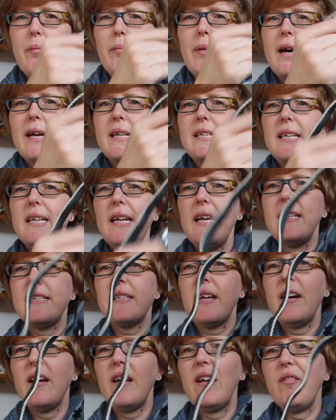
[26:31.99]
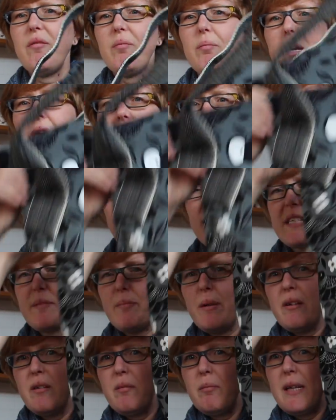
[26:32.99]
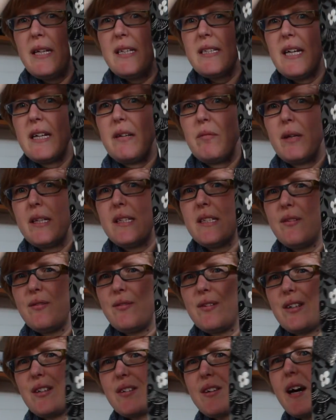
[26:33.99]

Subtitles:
But yes, I have been experimenting with different